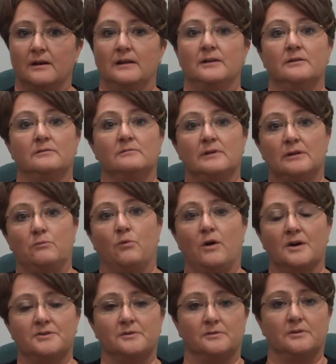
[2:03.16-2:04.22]
And it
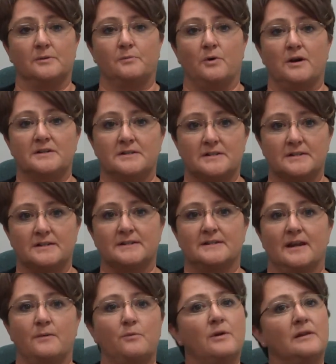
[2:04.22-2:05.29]
walks you through the process the
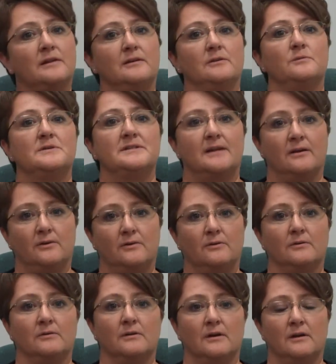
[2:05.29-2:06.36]
same way that you would tell
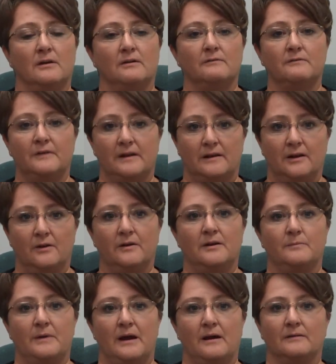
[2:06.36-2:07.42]
your
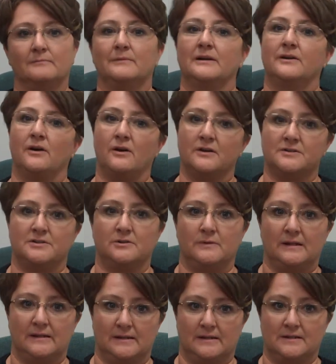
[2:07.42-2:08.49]
veterinarian about, my dog is
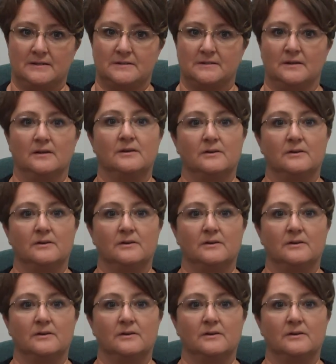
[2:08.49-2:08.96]
doing this.